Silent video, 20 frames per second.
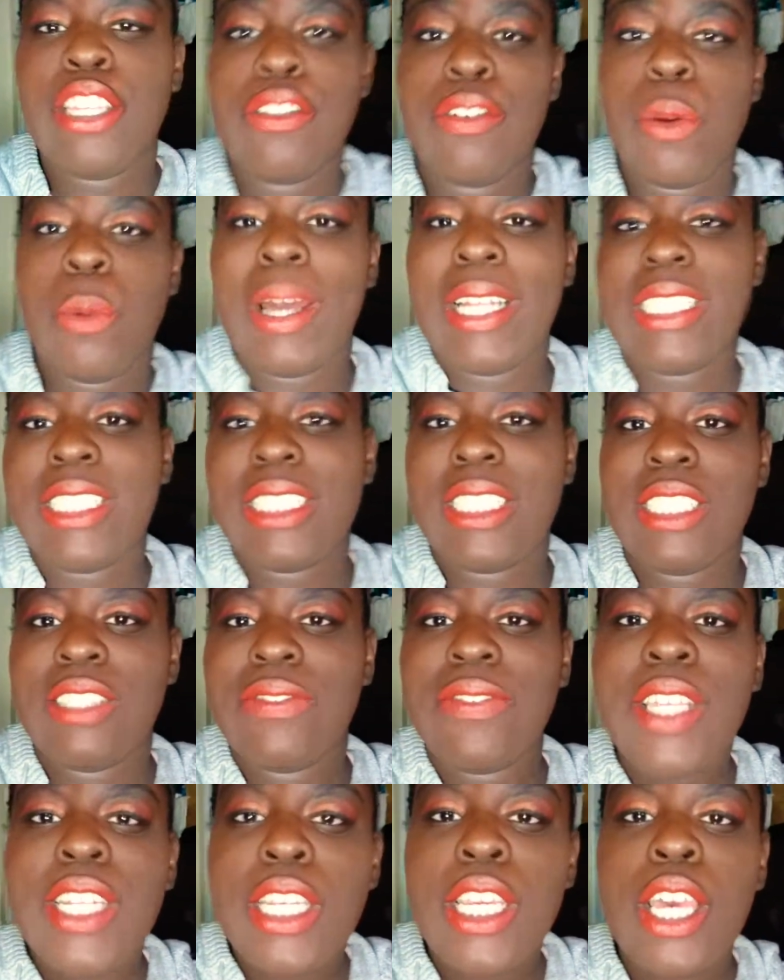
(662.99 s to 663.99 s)
you for watching this
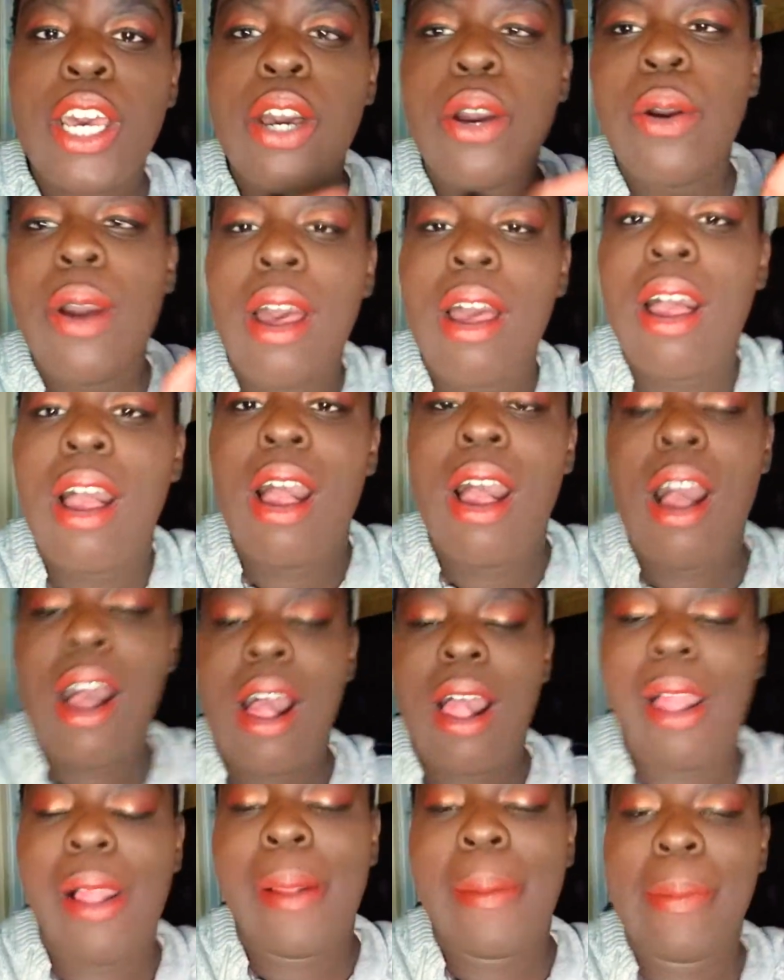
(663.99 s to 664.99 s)
video
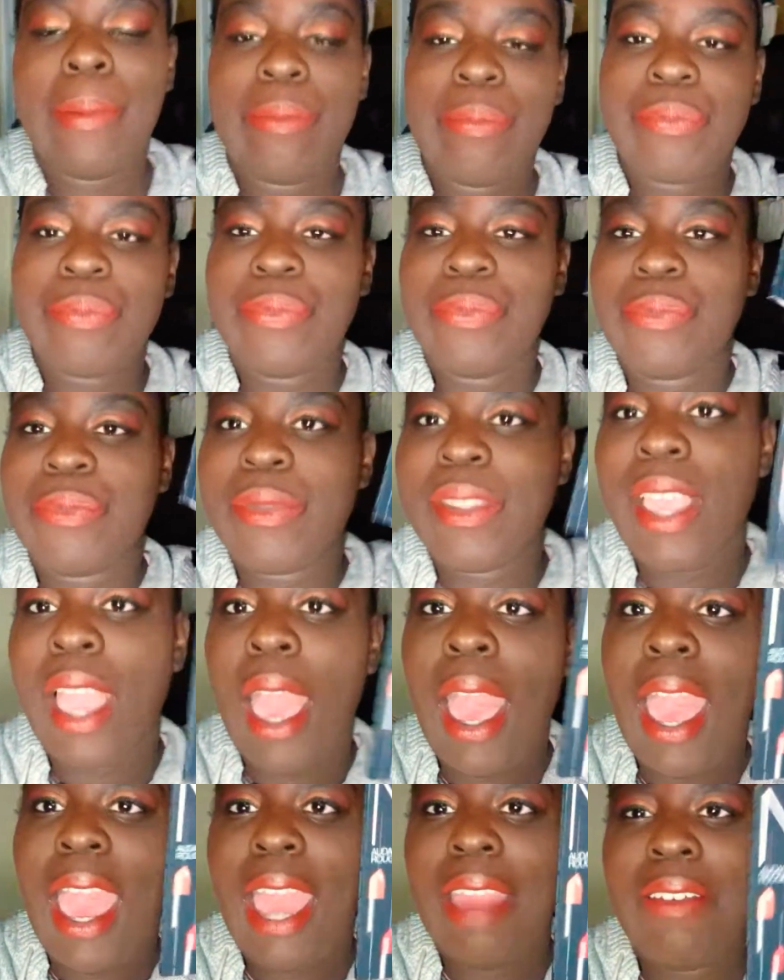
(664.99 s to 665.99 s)
um
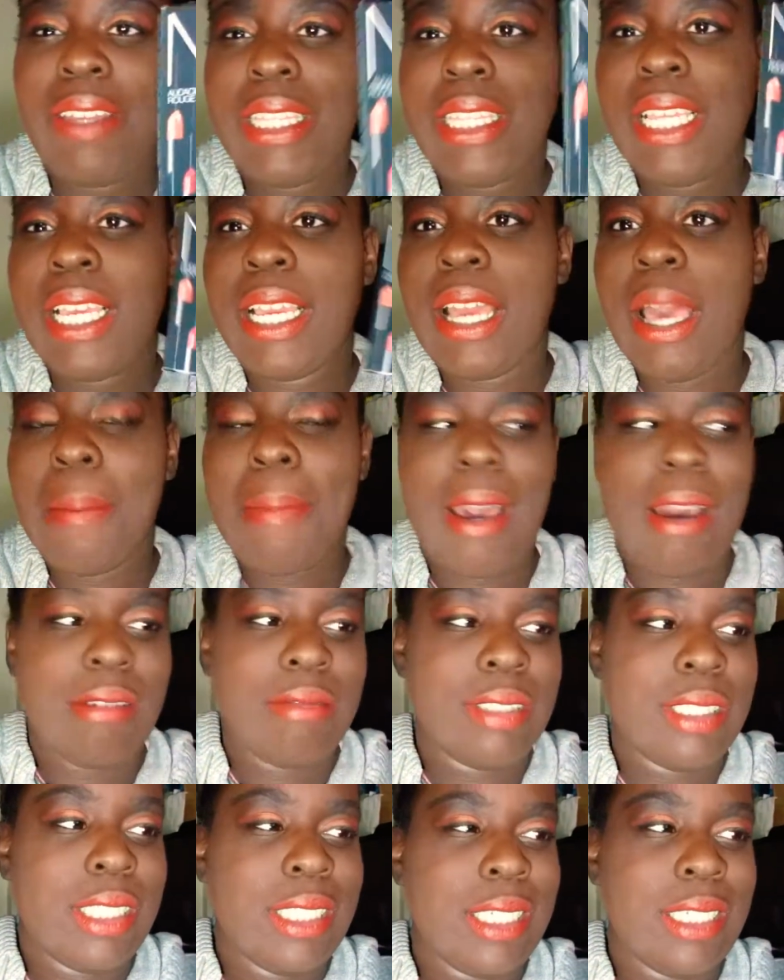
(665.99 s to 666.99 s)
everything about
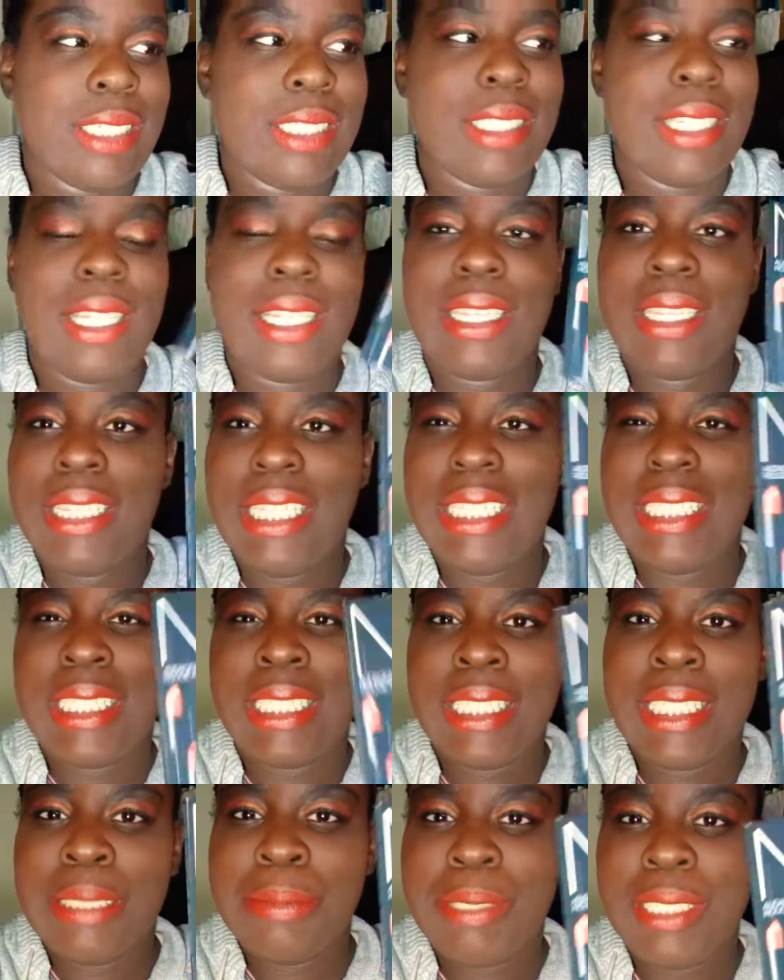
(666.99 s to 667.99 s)
this these
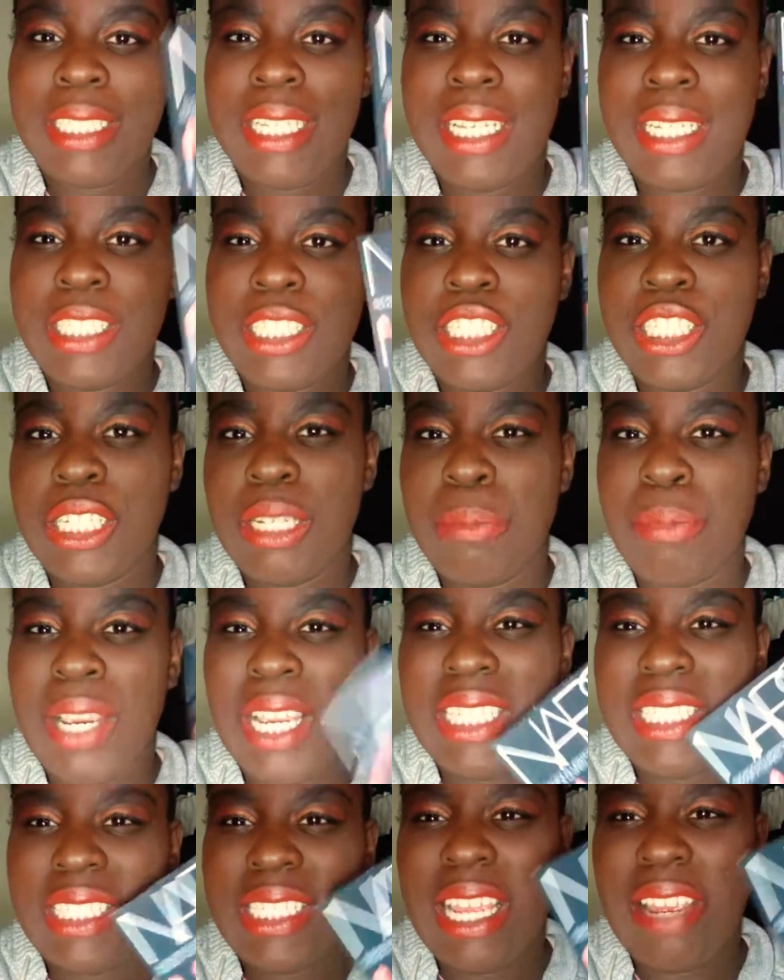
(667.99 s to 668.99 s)
lipsticks the
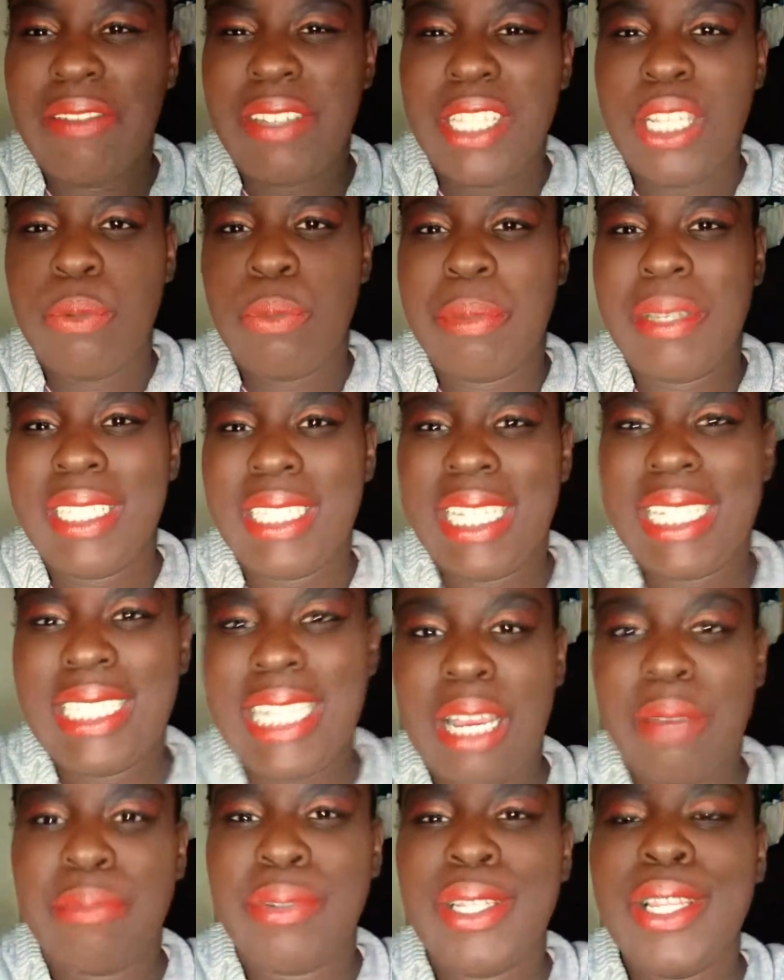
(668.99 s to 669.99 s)
prices everything will be linked
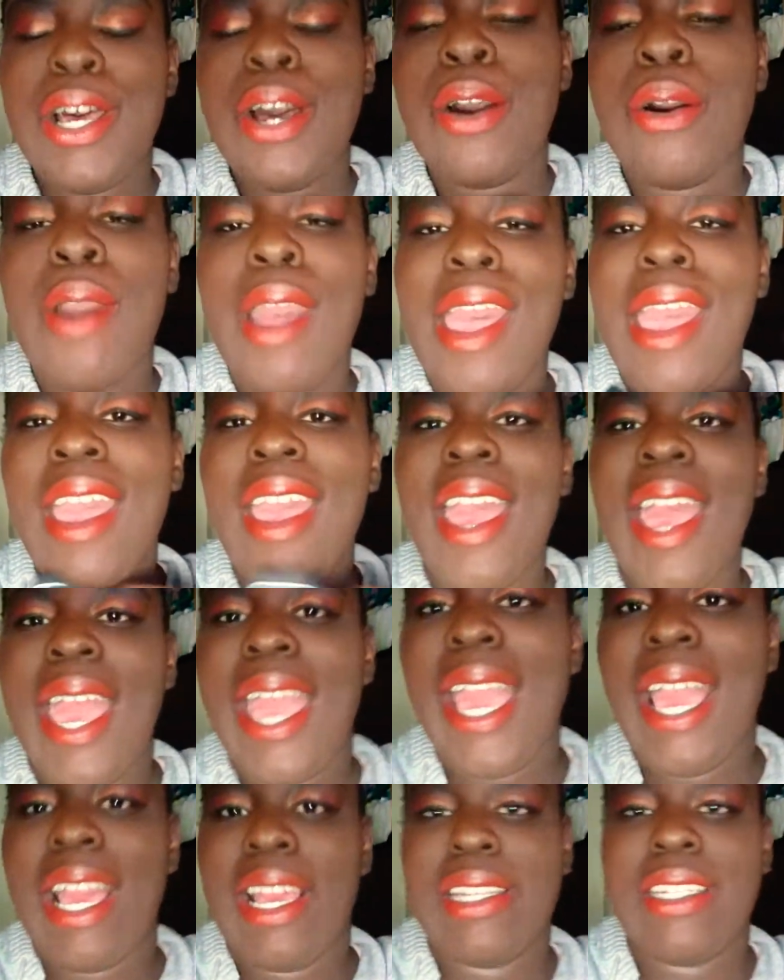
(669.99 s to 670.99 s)
down below
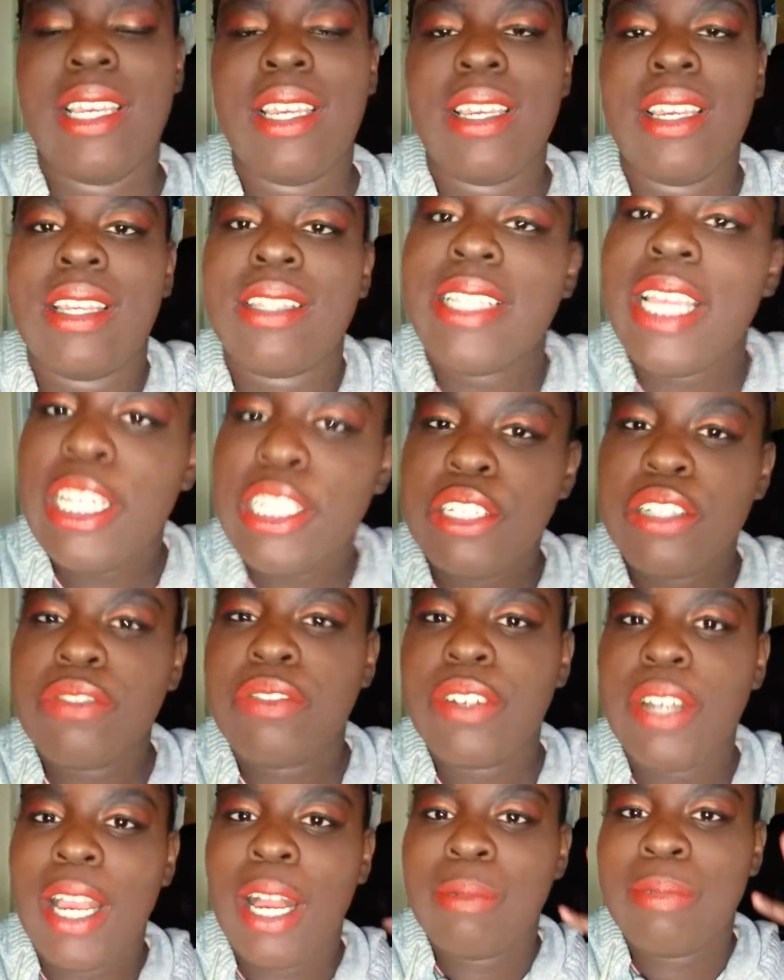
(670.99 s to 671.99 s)
and thank you
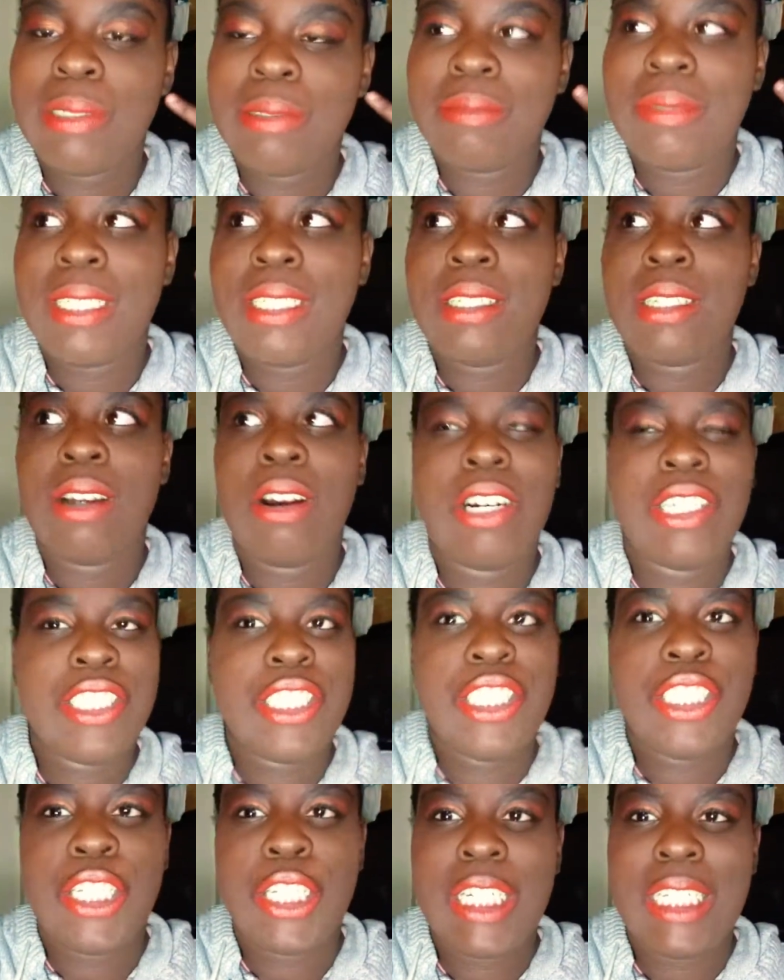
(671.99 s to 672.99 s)
for helping me on the
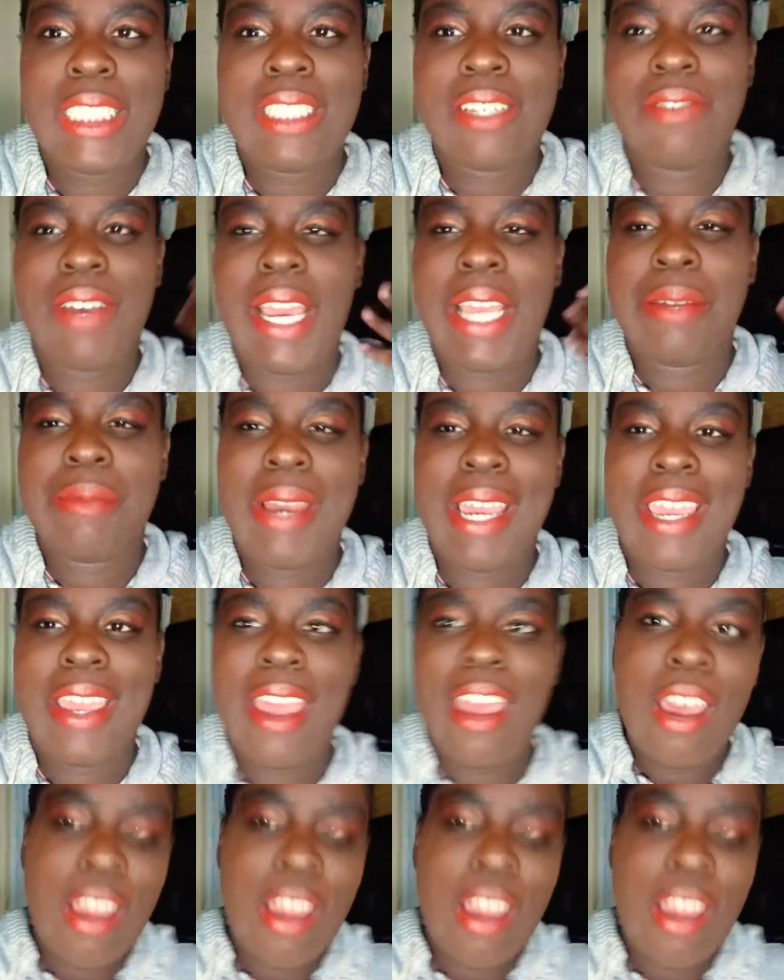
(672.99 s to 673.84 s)
journey to find my